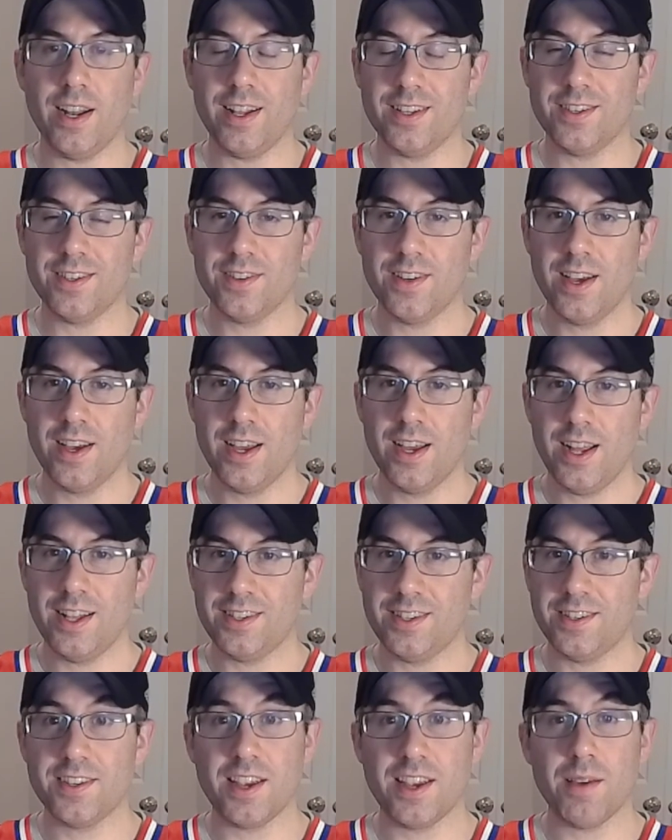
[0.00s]
It's the
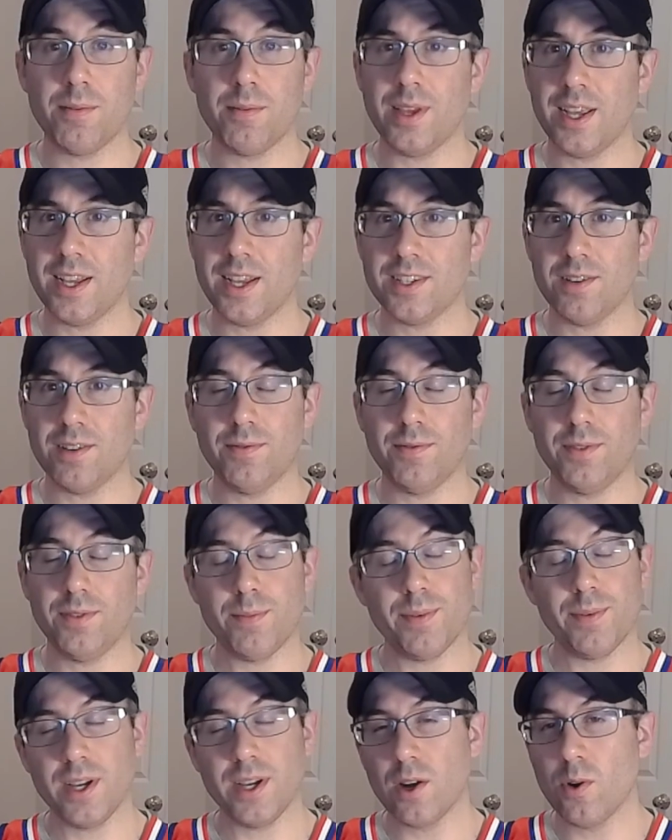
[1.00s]
same thing as if
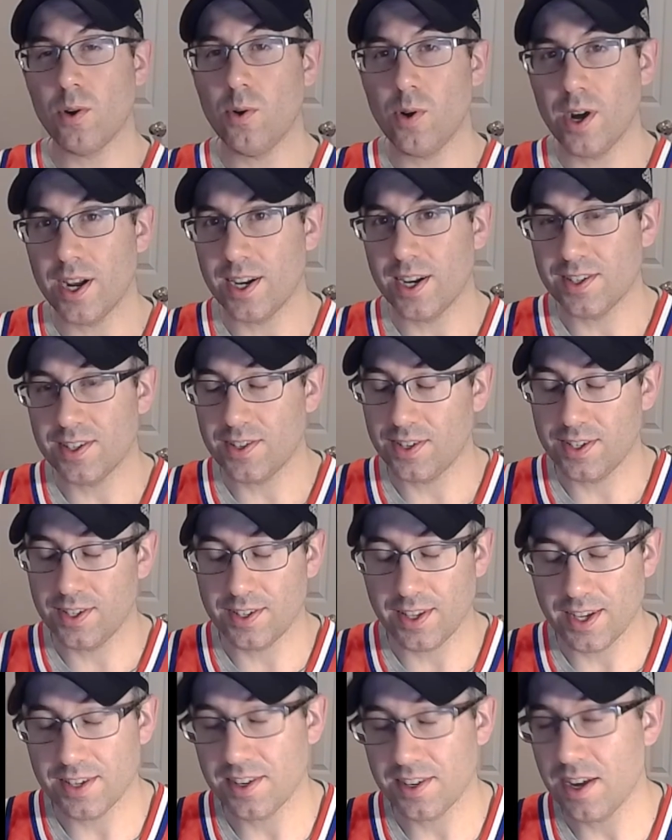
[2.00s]
flipping a coin is
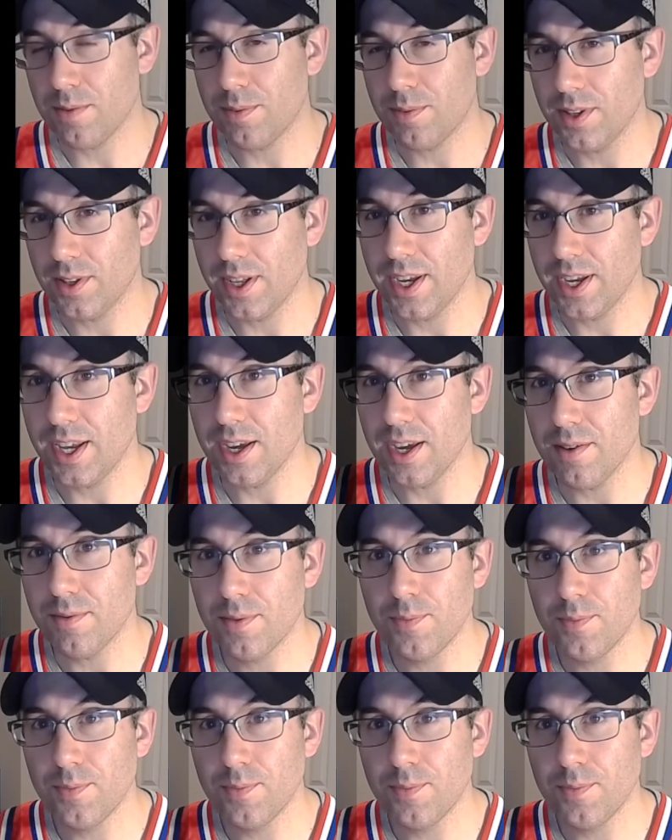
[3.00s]
the example they give.